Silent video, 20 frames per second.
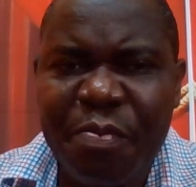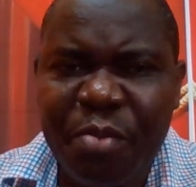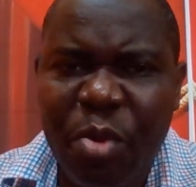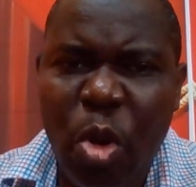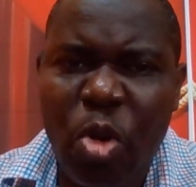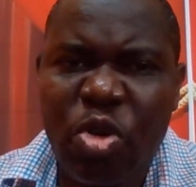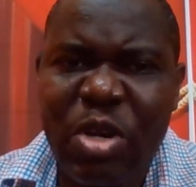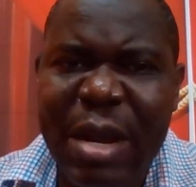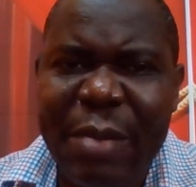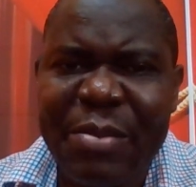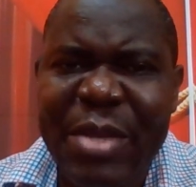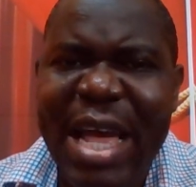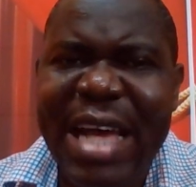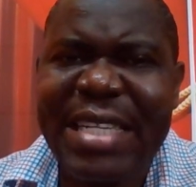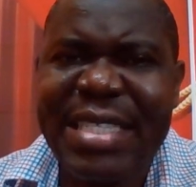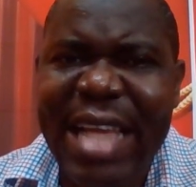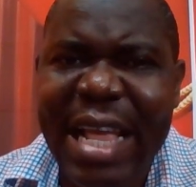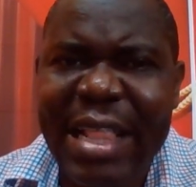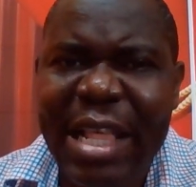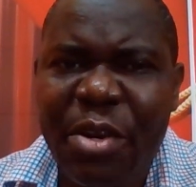program they
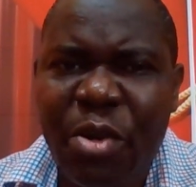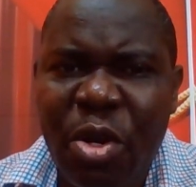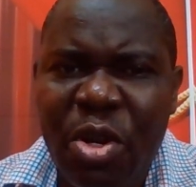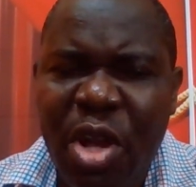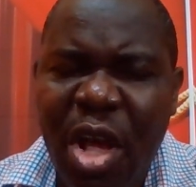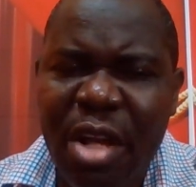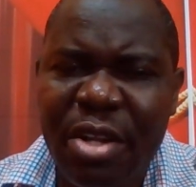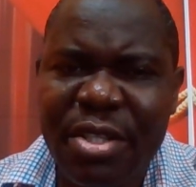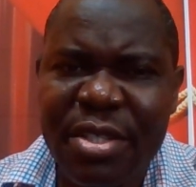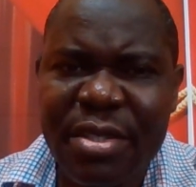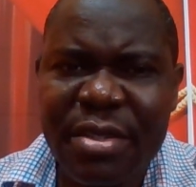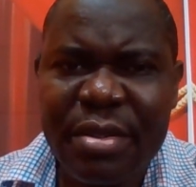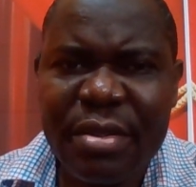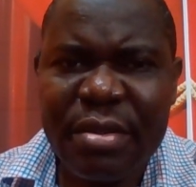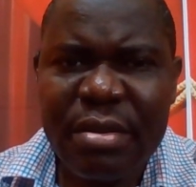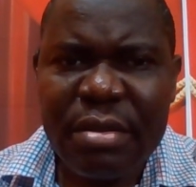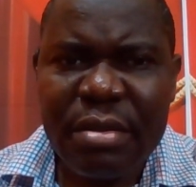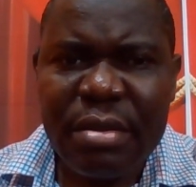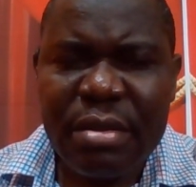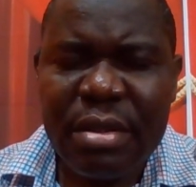have started on us.
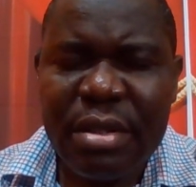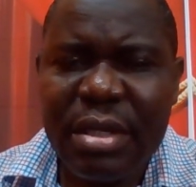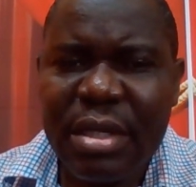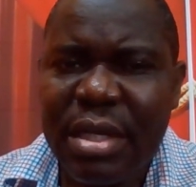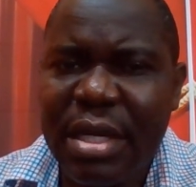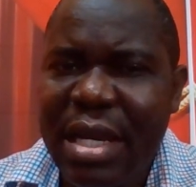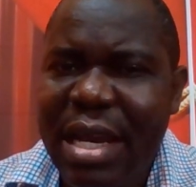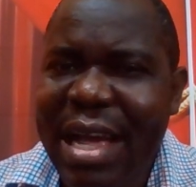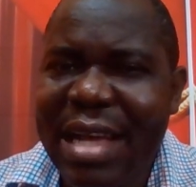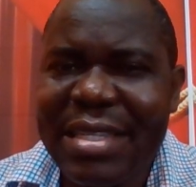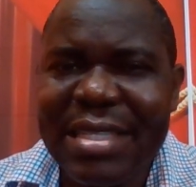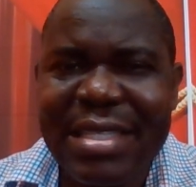I